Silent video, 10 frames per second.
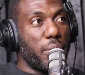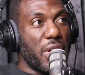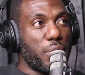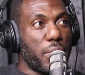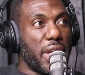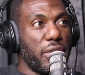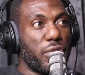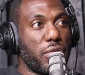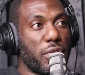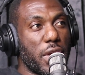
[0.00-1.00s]
best
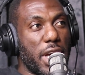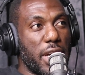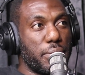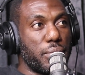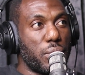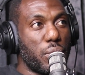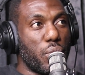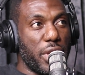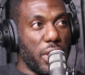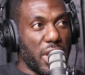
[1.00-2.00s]
place
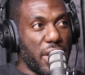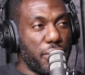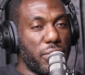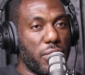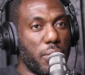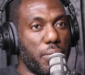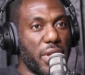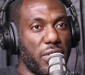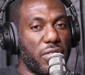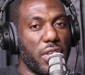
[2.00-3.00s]
when you left,
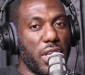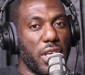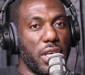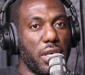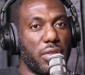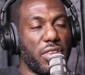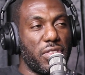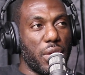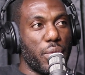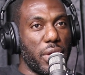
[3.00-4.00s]
but to see
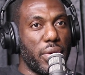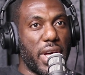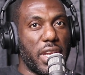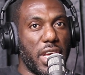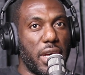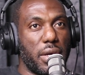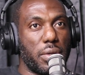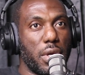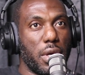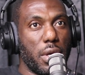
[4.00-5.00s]
where you are now,
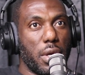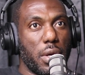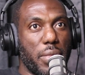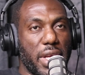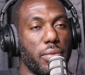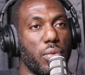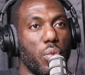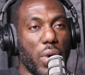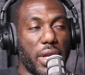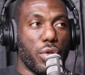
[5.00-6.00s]
man,
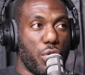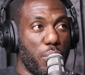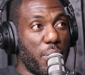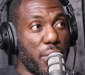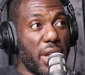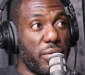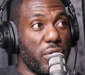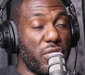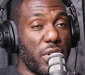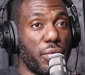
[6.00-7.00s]
one, you should be proud of
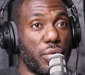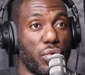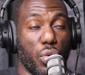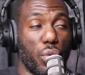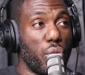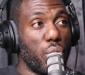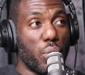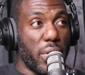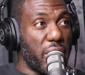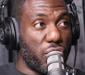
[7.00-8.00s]
yourself. Two,
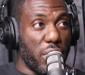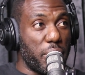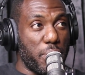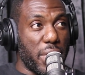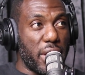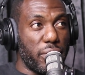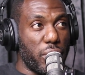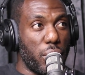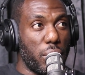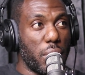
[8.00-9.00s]
we're extremely proud of you.